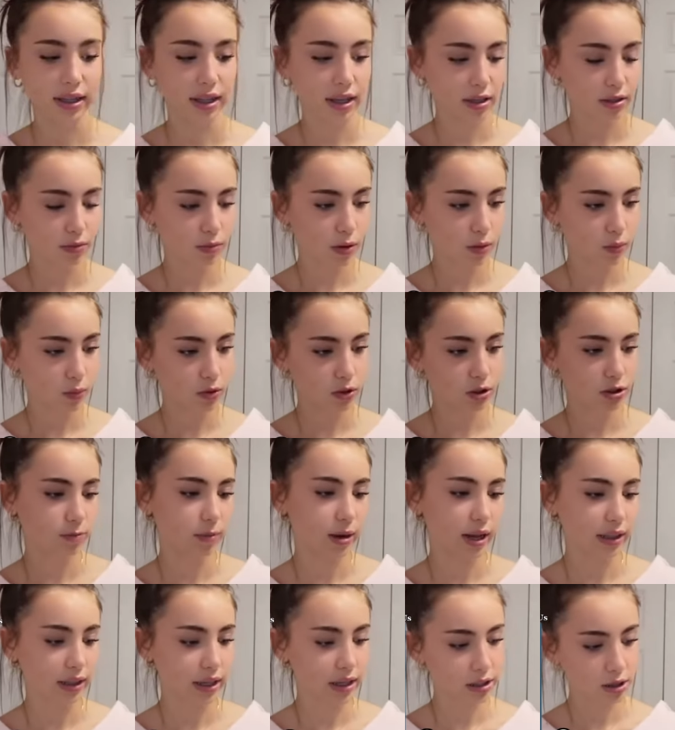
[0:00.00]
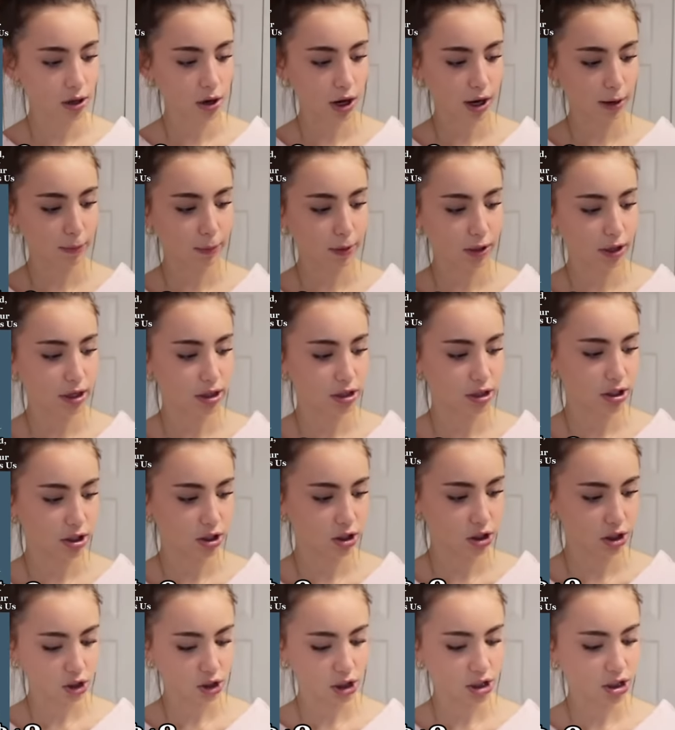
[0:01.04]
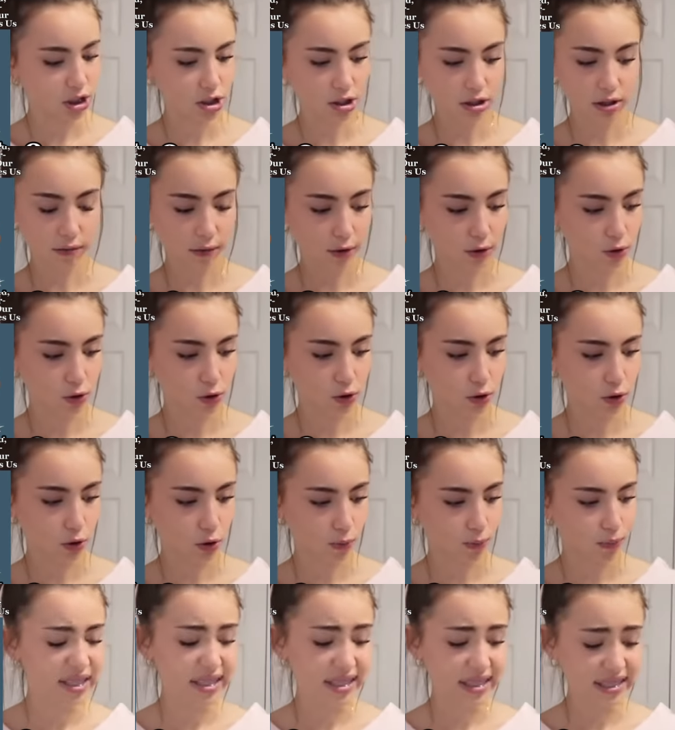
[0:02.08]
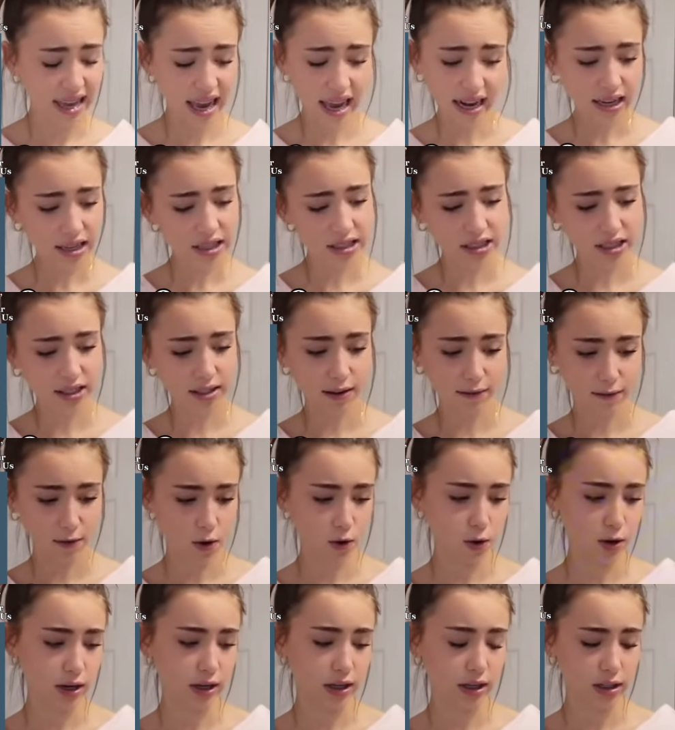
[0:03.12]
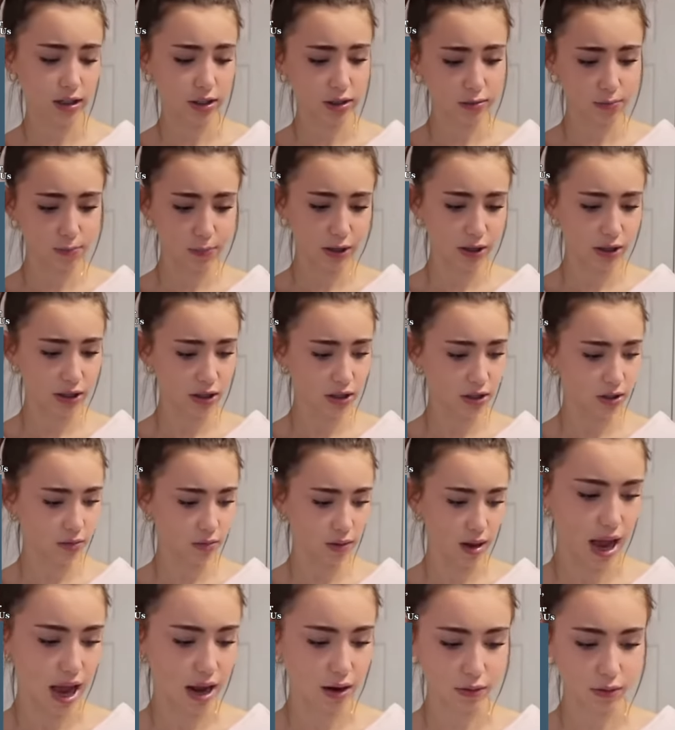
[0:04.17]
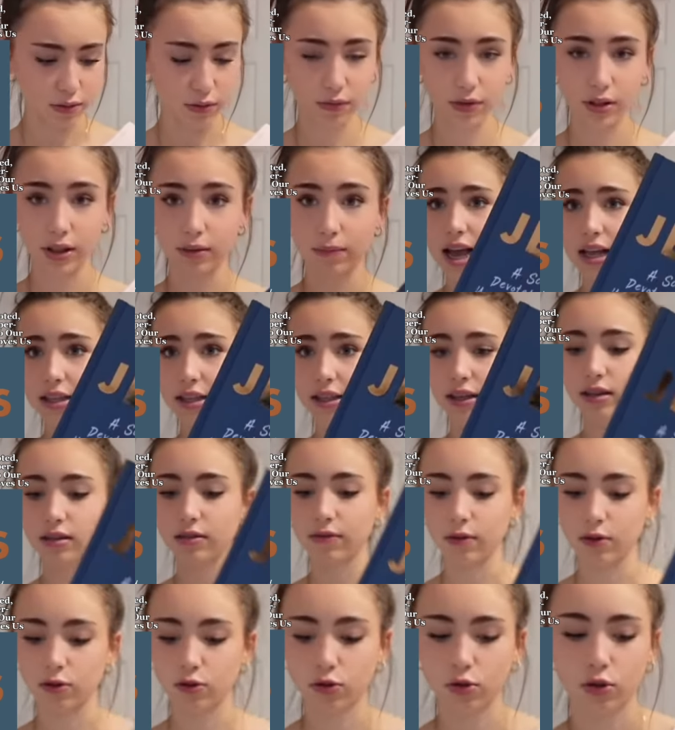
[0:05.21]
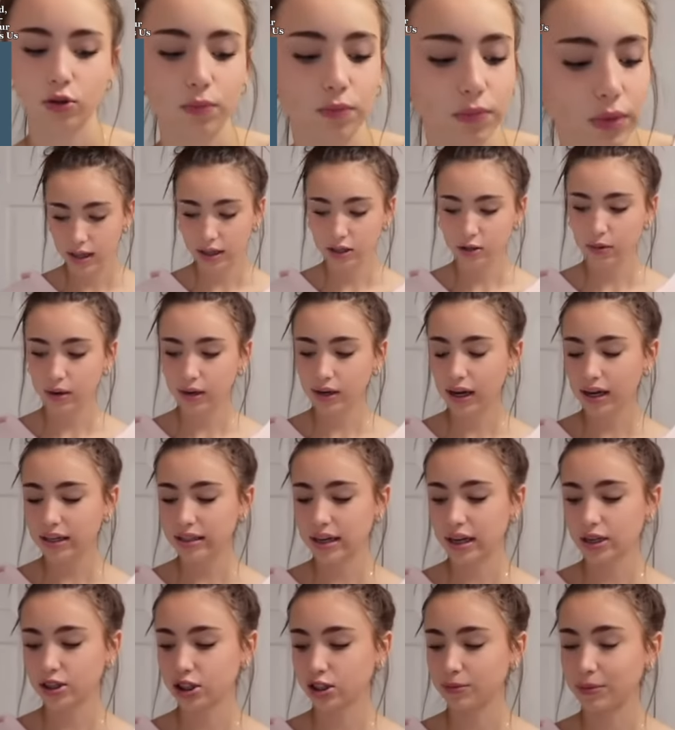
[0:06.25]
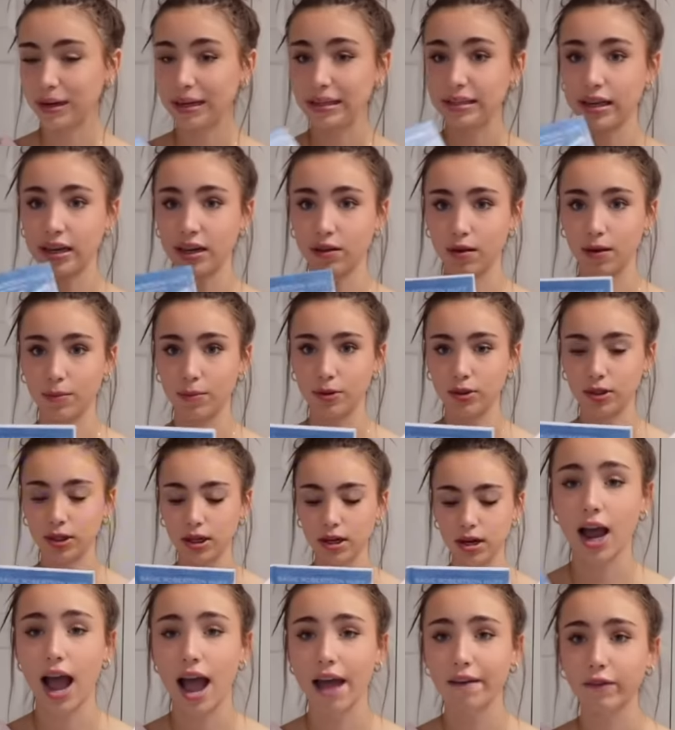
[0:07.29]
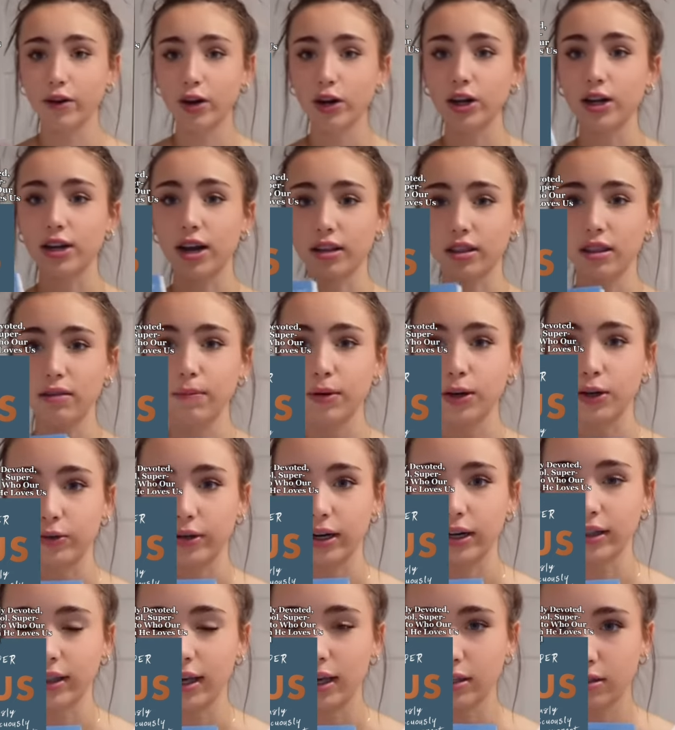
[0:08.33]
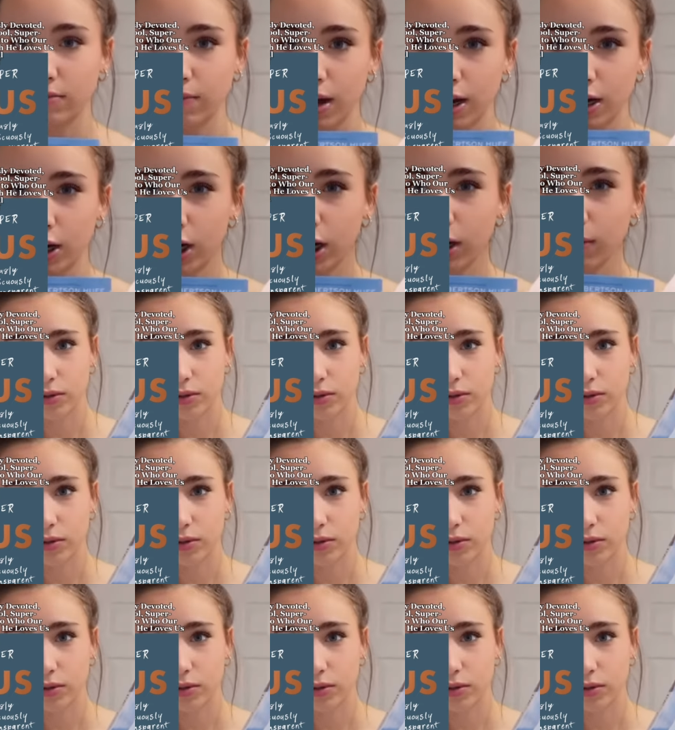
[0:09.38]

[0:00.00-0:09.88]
this one, which is by Lisa Harper, it's the Jesus Devotional. Scandalously Devoted Conspiracy, I don't know, really. It's like a devotional. This one I got is actually by Sadie Robertson. I've heard nothing but great things about her.